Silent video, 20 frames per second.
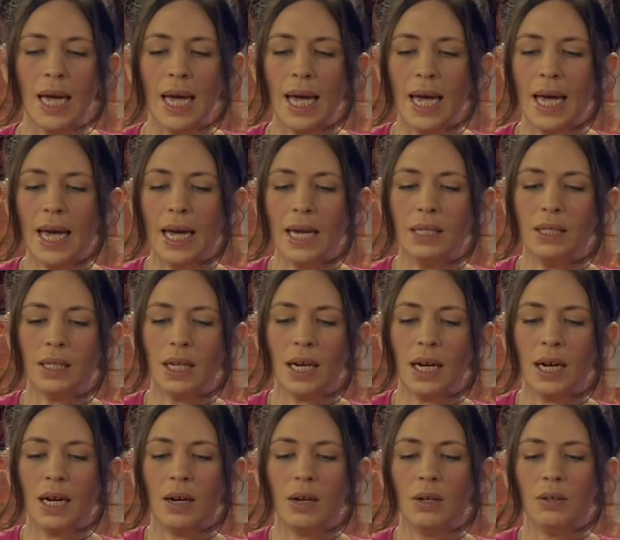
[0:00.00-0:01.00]
And,
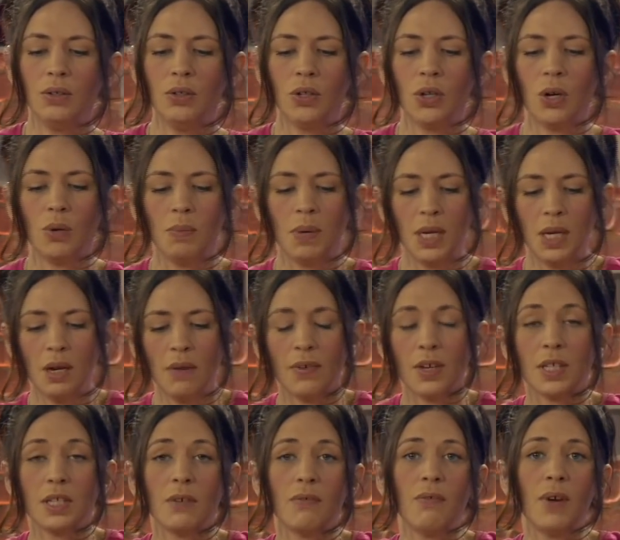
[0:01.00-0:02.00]
you know, many of
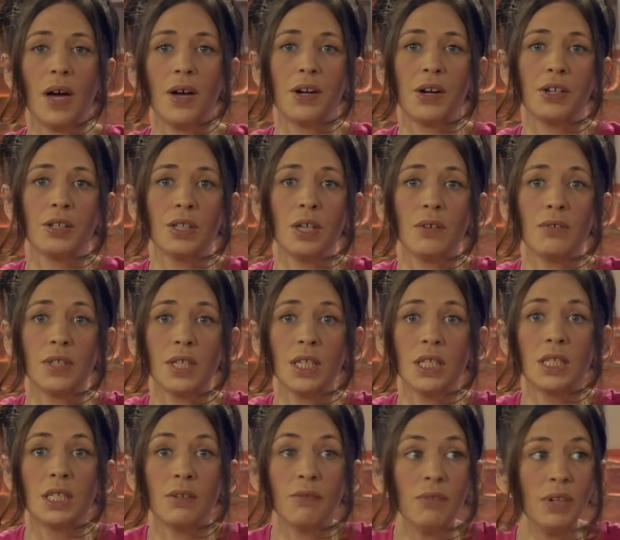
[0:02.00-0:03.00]
us have found ourselves in
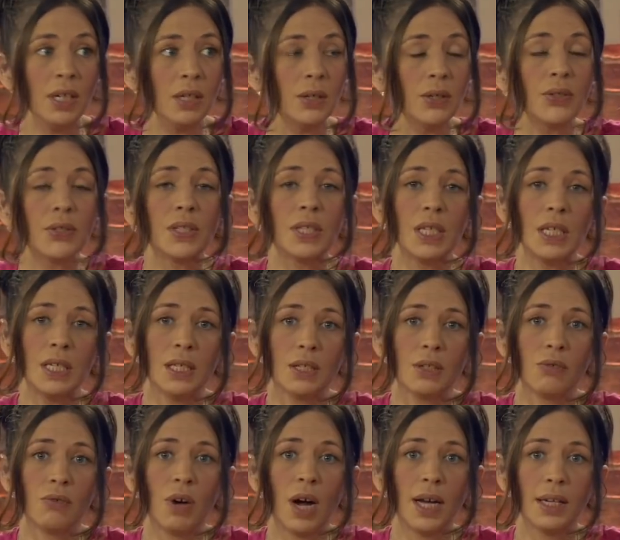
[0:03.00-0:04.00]
a difficult
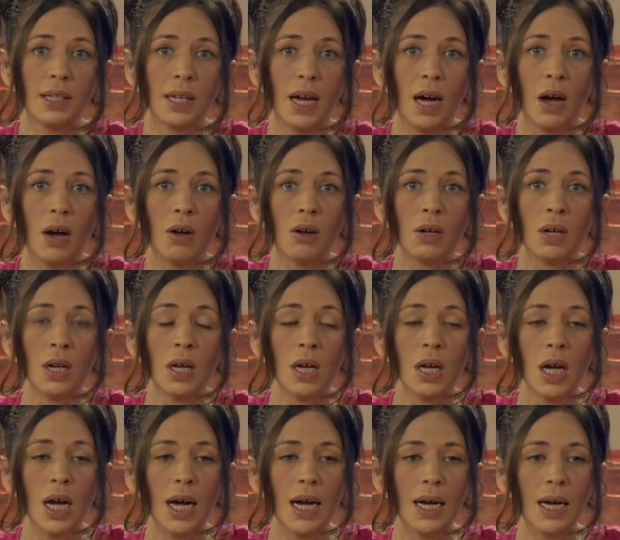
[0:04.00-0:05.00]
season right now.
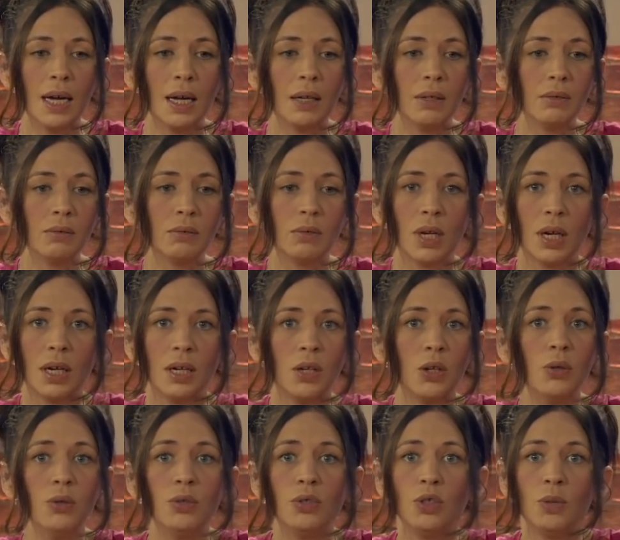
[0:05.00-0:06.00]
And
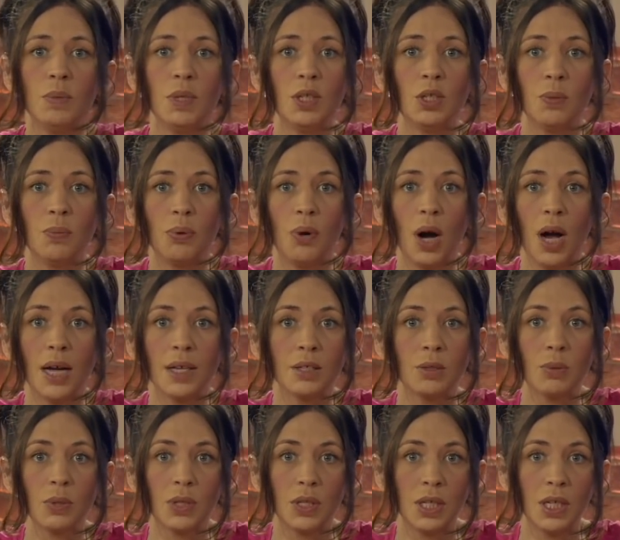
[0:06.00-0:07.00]
who's to be
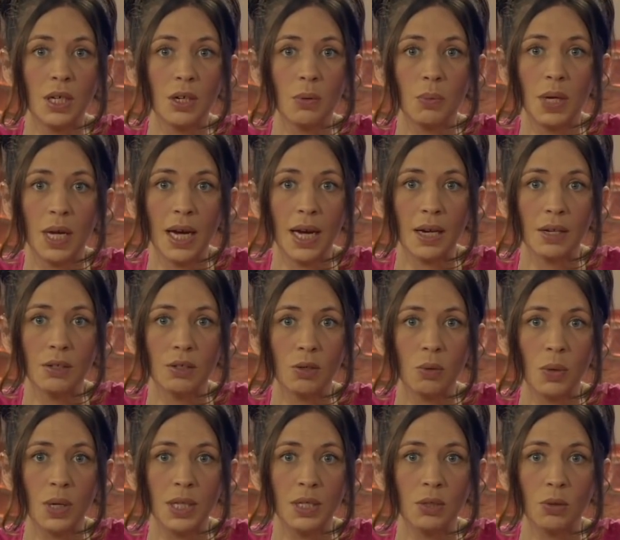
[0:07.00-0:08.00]
surprised with the year we had in
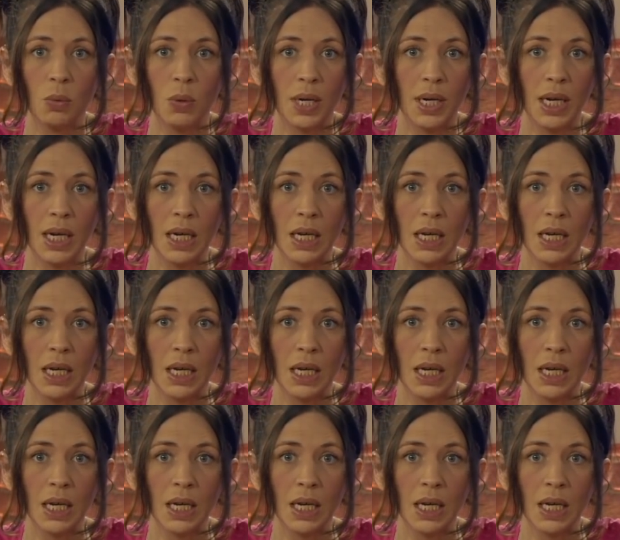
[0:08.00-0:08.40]
2020?